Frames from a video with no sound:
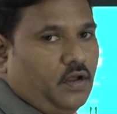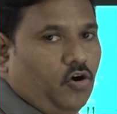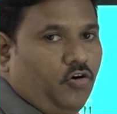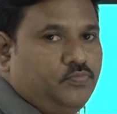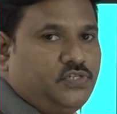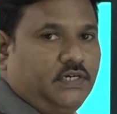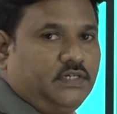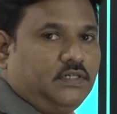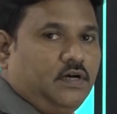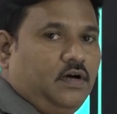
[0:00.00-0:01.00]

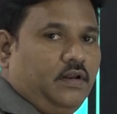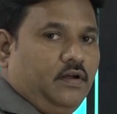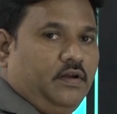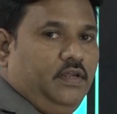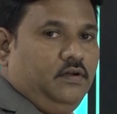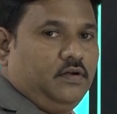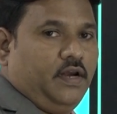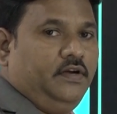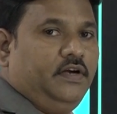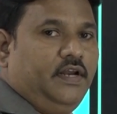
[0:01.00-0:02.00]
object or
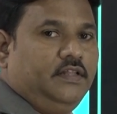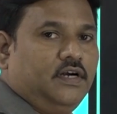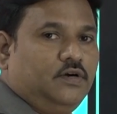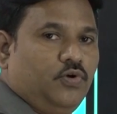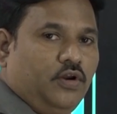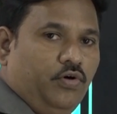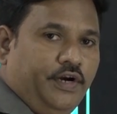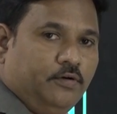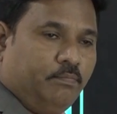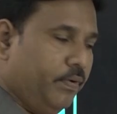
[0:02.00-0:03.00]
entity that we are
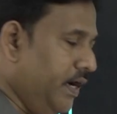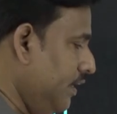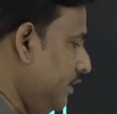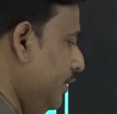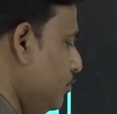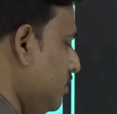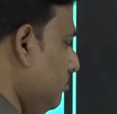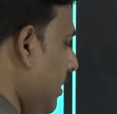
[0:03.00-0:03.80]
going to predict using